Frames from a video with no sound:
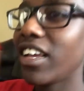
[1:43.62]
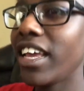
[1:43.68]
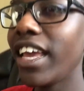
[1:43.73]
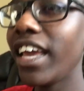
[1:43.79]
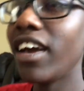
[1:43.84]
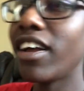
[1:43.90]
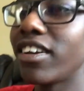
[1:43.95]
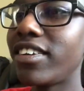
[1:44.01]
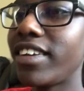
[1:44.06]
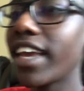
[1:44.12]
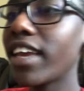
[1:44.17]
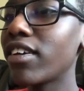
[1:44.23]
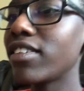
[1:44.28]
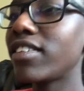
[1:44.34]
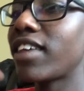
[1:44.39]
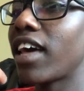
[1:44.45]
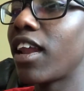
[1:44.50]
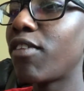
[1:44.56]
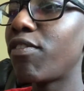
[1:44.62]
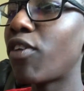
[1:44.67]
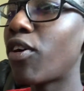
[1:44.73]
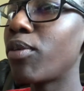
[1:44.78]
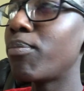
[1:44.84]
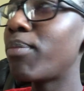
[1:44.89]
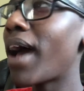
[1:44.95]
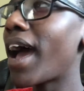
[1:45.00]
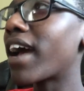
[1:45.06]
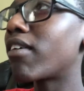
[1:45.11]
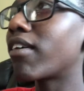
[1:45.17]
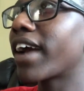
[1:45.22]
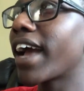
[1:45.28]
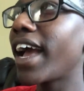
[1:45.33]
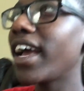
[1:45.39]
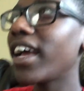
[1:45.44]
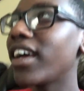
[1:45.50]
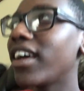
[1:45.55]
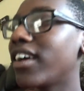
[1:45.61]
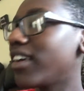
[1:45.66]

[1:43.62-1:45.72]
Here, take your telephone back. Okay.